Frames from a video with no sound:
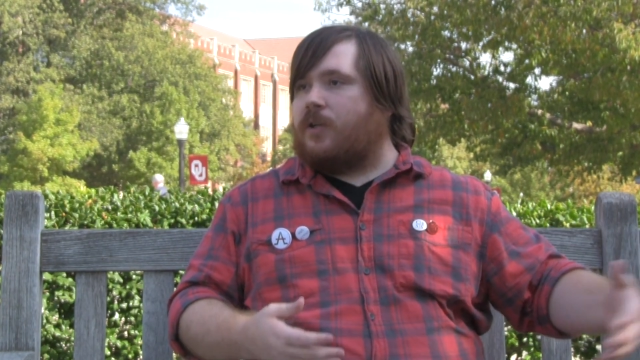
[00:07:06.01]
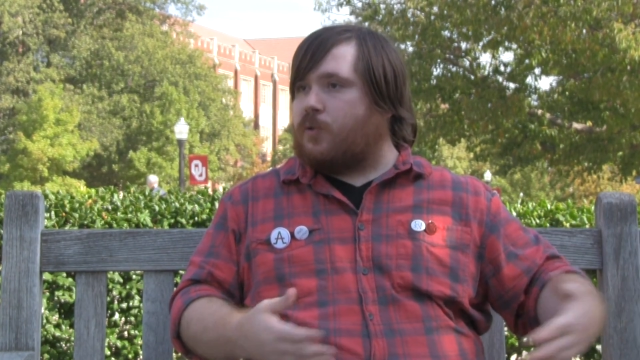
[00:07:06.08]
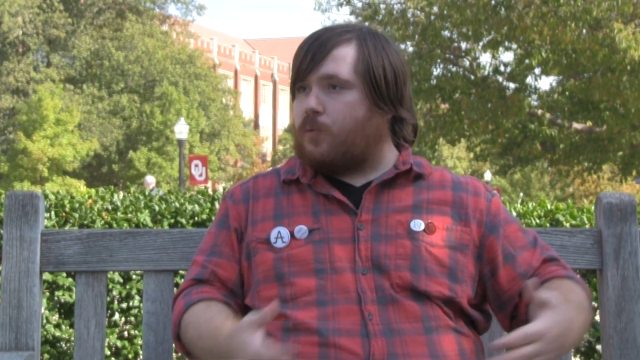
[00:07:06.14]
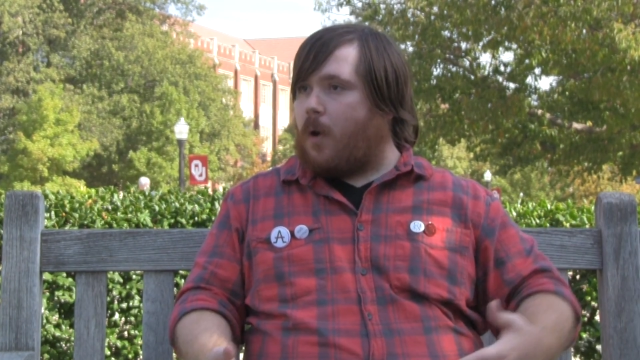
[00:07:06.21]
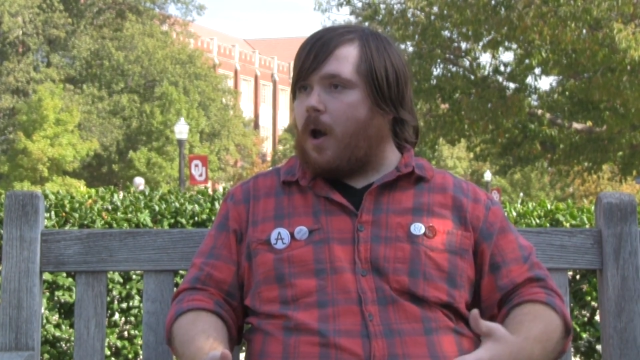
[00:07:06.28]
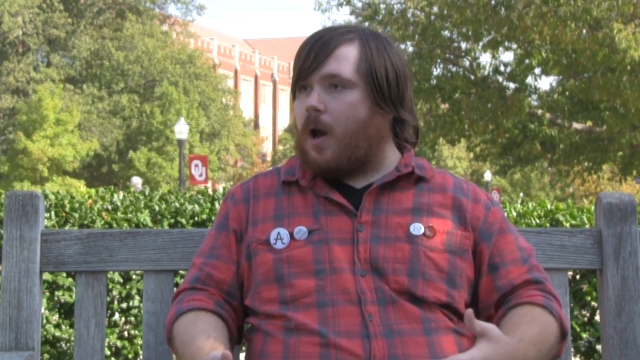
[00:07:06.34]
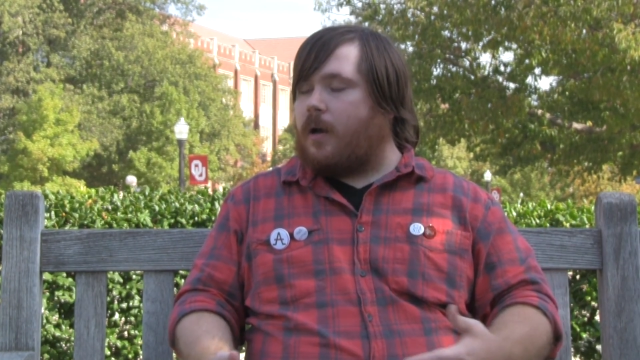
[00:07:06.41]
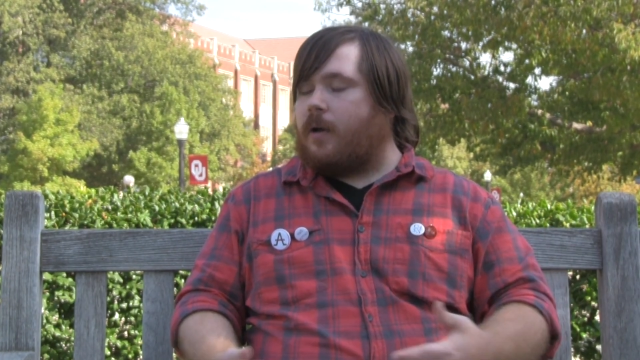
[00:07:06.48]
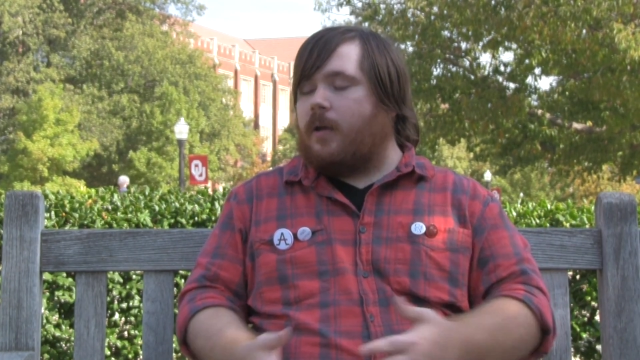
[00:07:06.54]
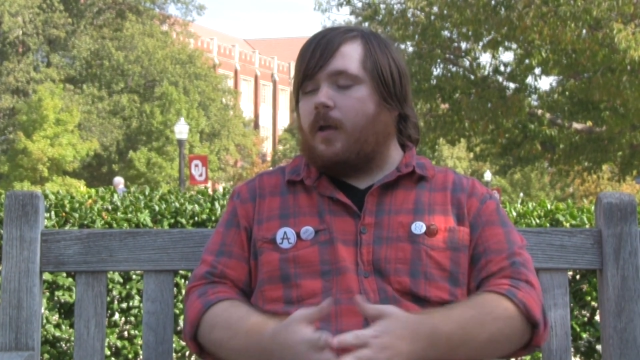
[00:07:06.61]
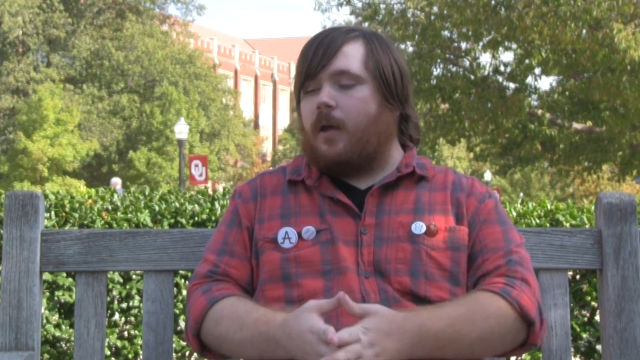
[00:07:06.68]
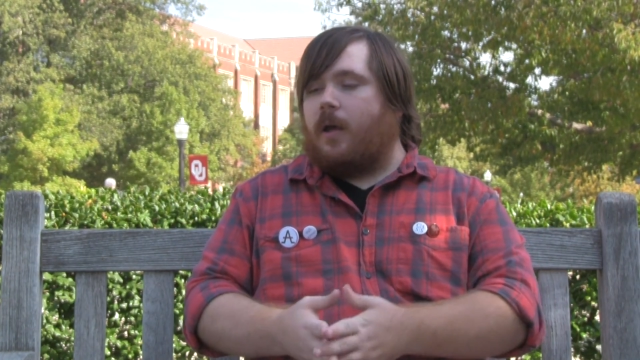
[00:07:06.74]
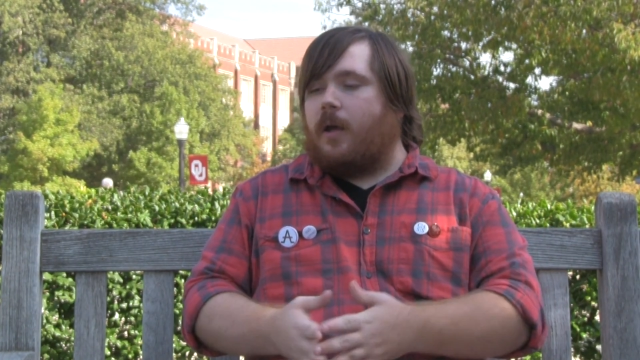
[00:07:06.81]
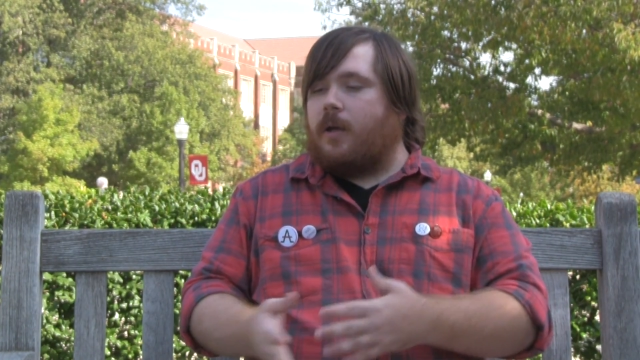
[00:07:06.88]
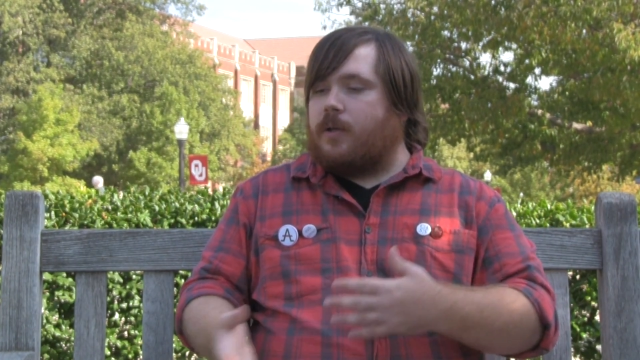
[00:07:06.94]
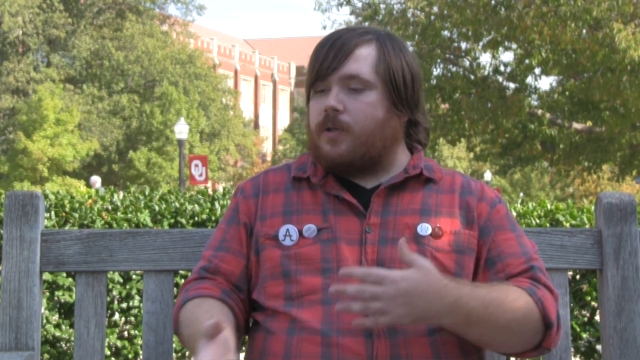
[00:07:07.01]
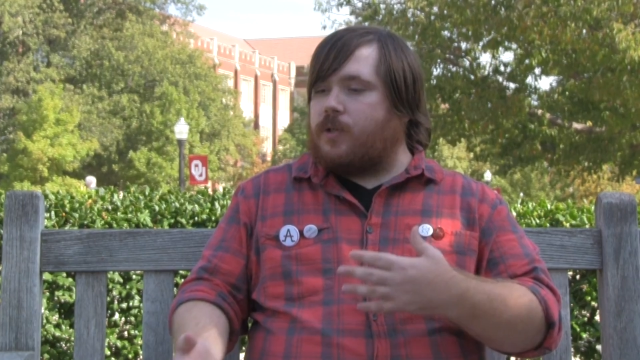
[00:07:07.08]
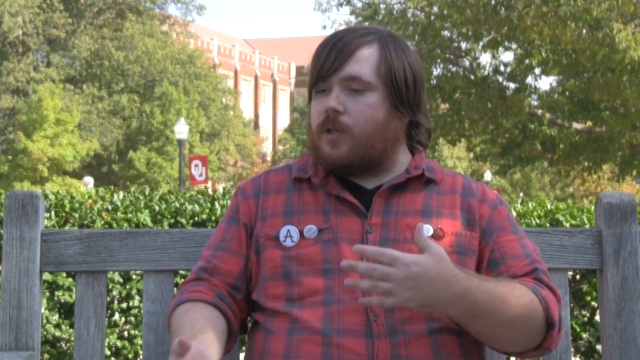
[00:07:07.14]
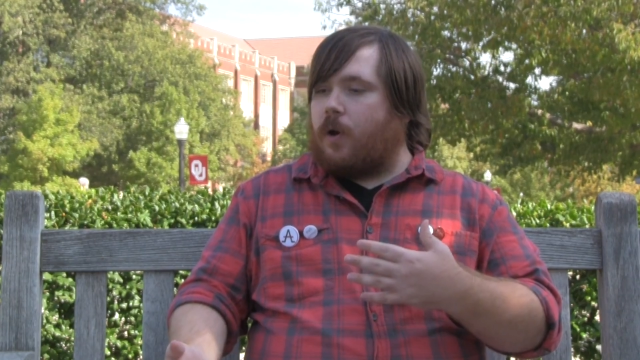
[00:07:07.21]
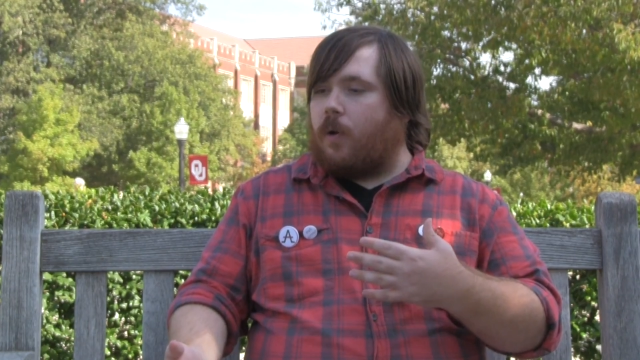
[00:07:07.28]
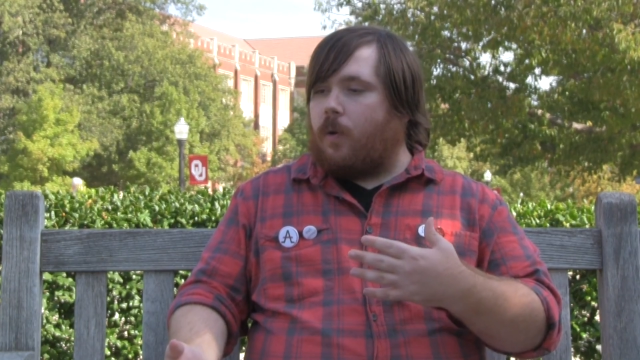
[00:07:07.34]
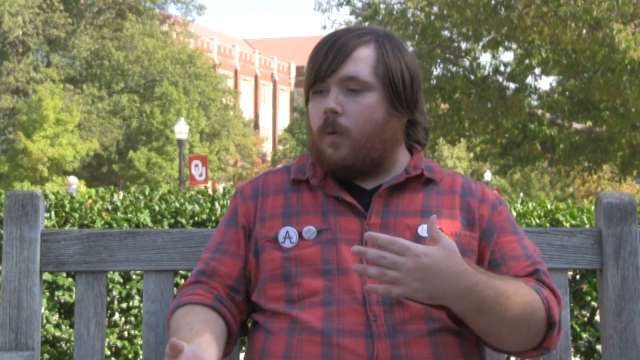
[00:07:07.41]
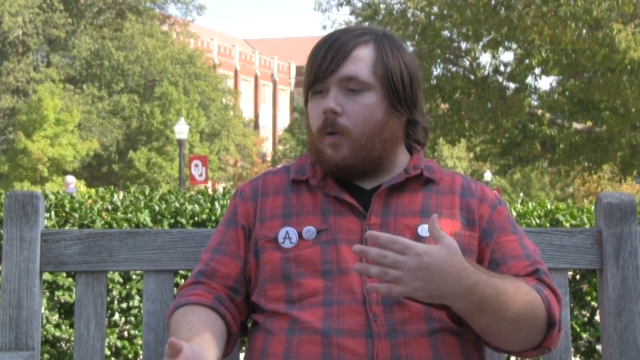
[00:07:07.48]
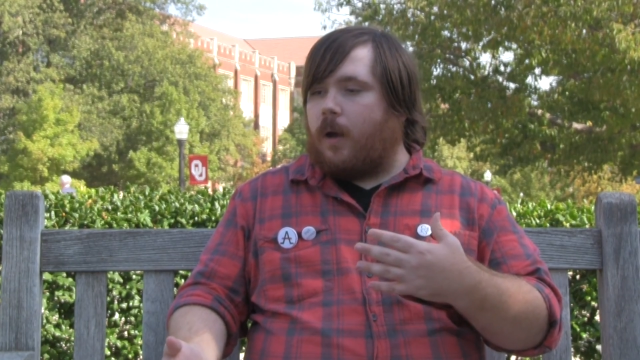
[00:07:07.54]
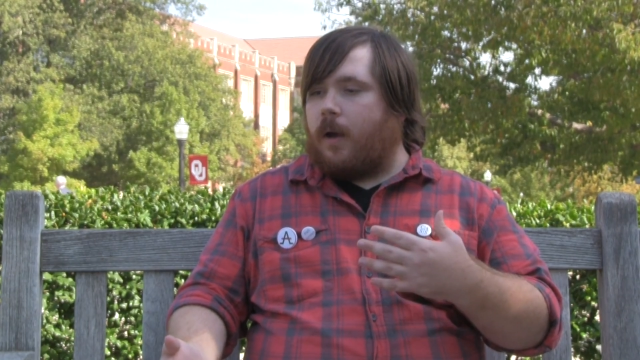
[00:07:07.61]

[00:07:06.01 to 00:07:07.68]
it's wrong. So